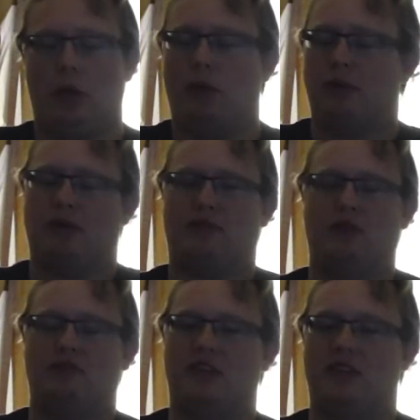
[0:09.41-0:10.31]
I went with my
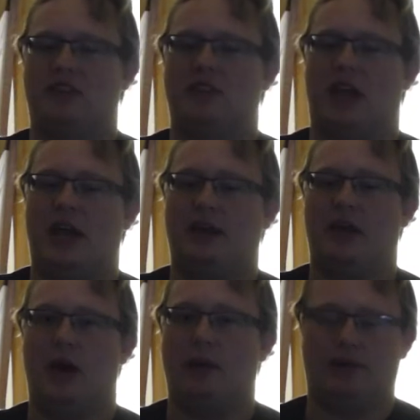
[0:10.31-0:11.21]
friend Vince
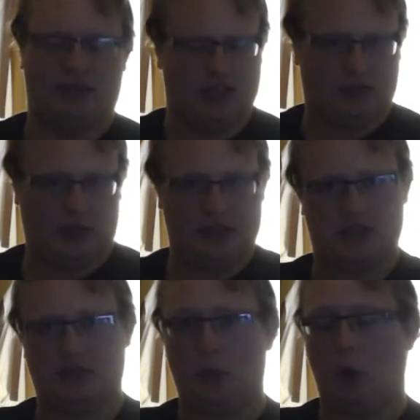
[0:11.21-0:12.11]
and one of his
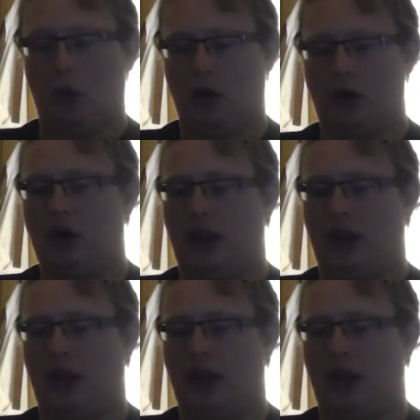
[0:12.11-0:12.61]
friends from work,